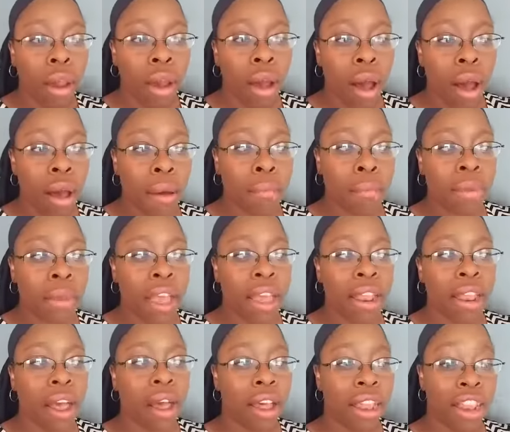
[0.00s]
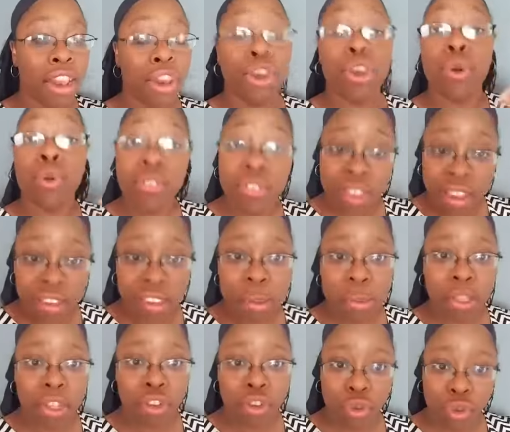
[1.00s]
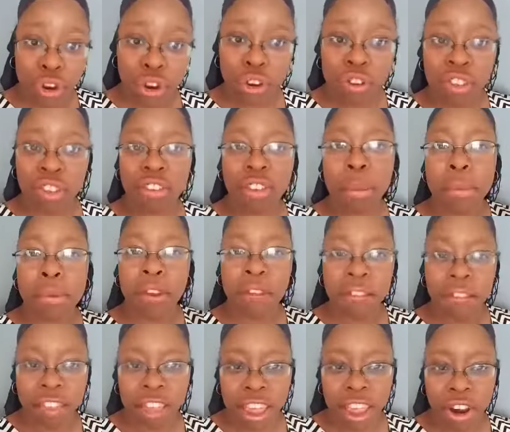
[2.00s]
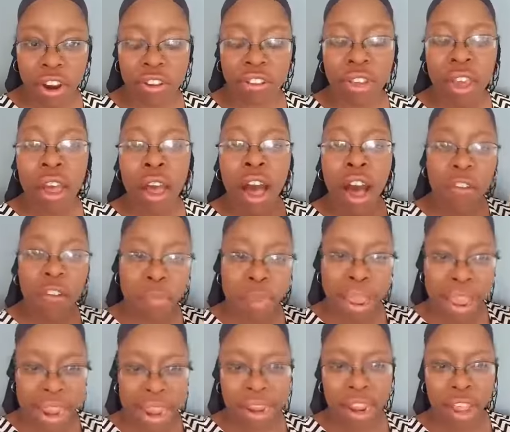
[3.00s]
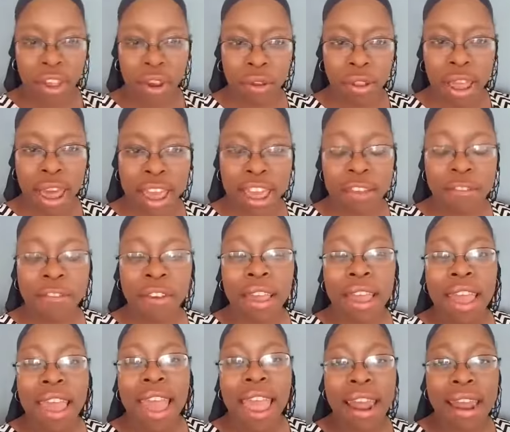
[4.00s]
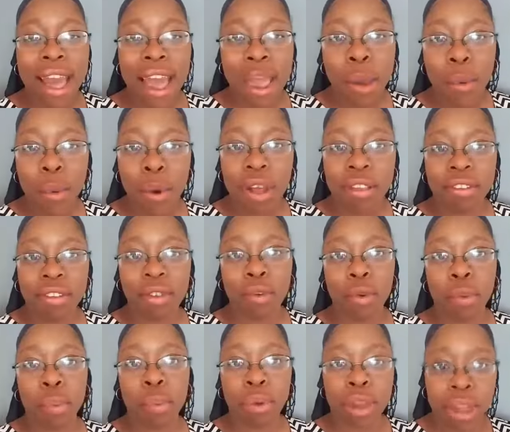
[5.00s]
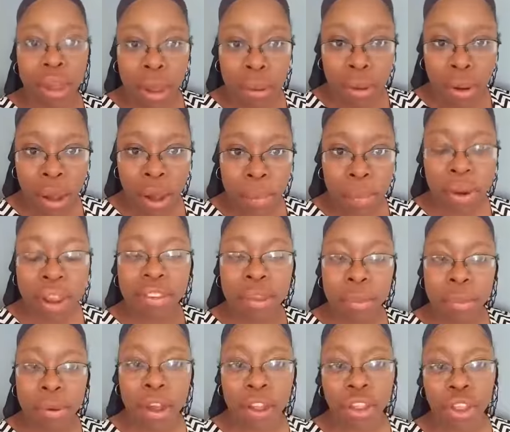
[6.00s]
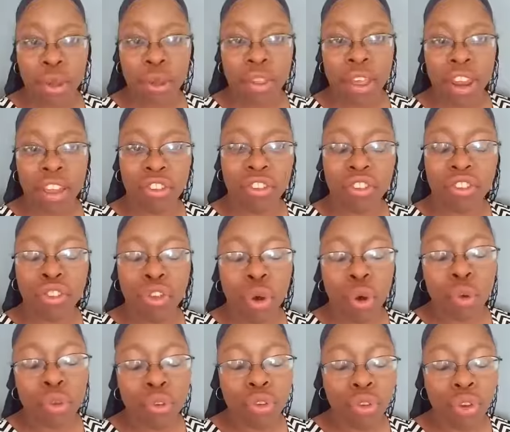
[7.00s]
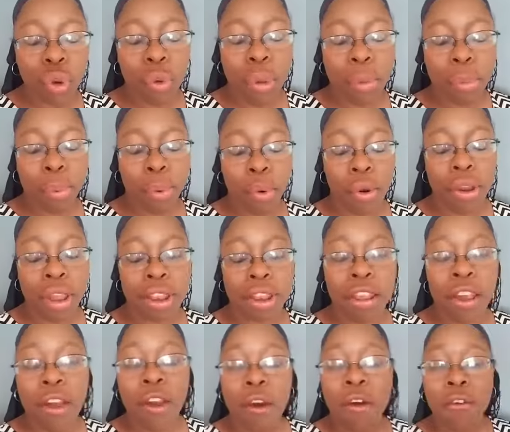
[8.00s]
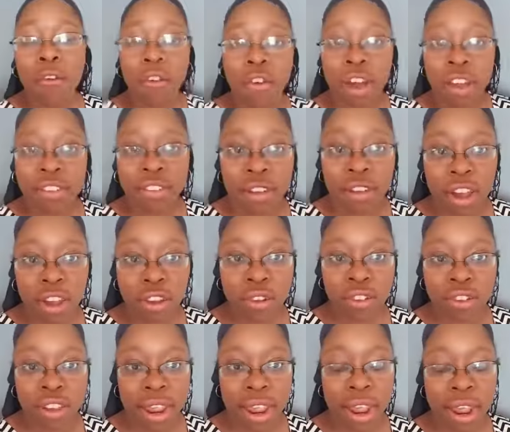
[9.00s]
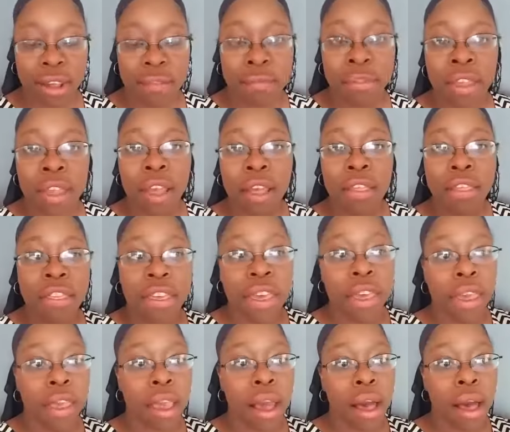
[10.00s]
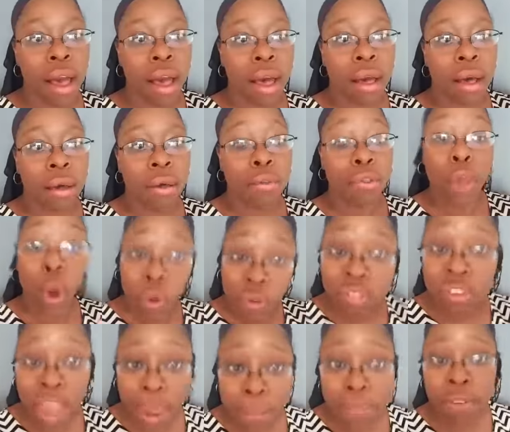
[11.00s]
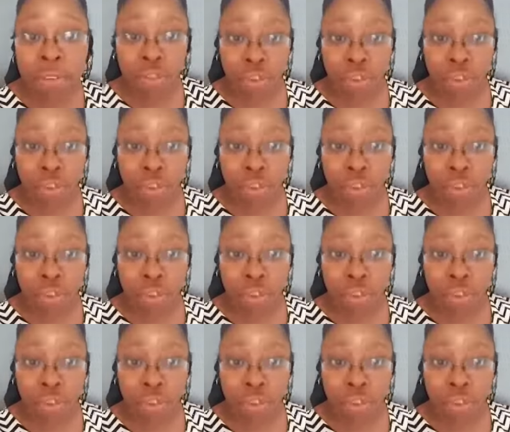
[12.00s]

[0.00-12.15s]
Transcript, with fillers: um, inducing some of the triggers and some of the flares of pain in your life. And I want to bring a, a press upon you that is so, so important for us to understand the uh, those types